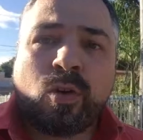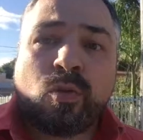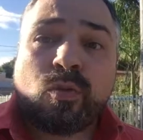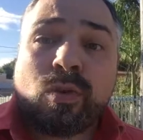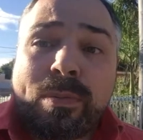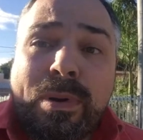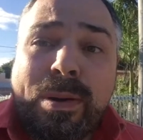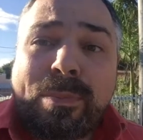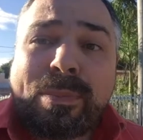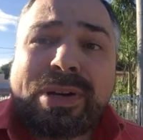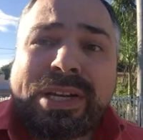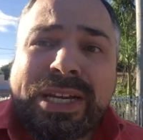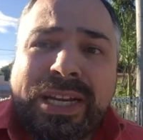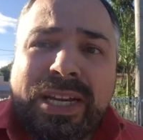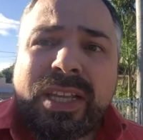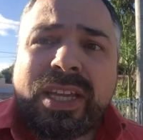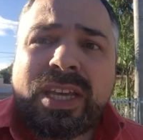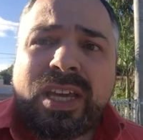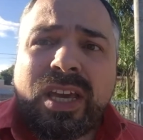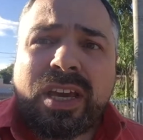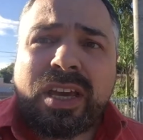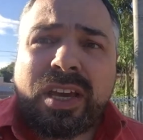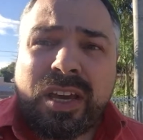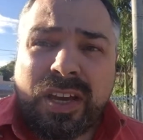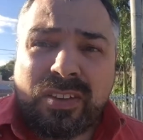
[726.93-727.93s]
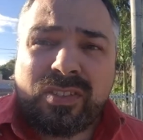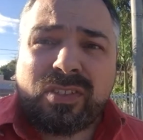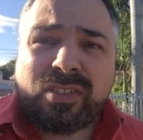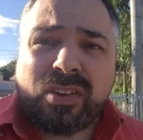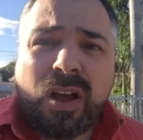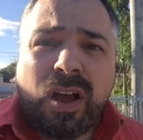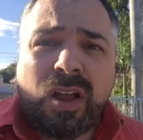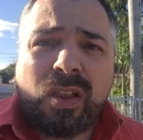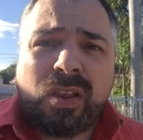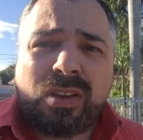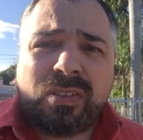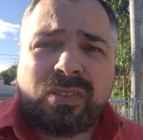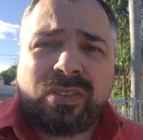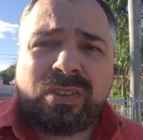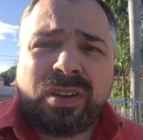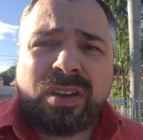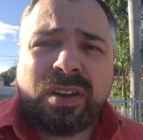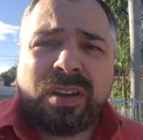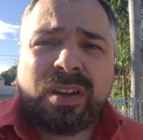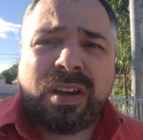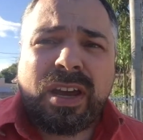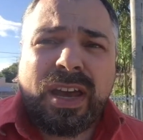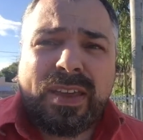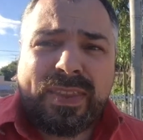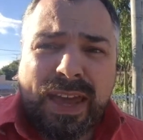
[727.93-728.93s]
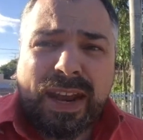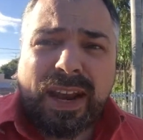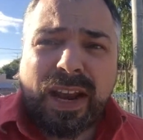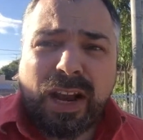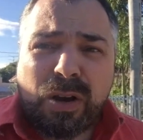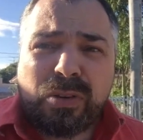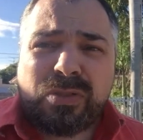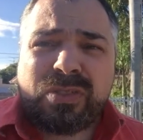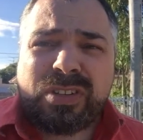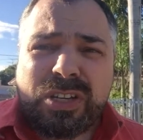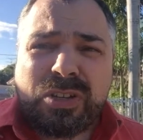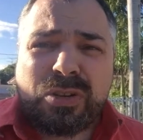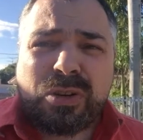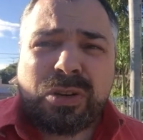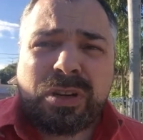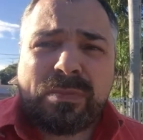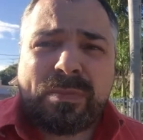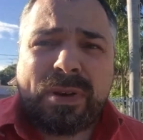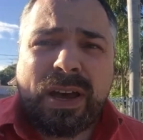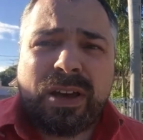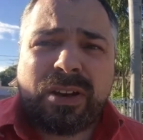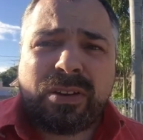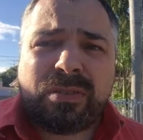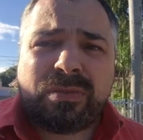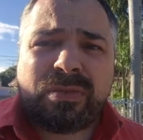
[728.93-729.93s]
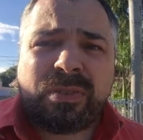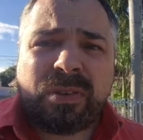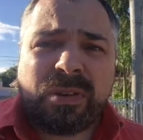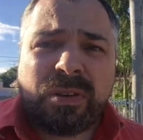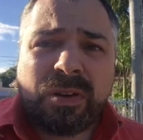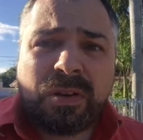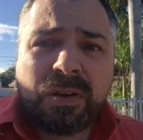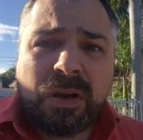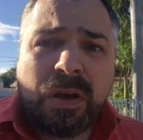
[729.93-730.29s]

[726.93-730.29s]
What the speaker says: Remember Elian Gonzalez in that house they took him out of?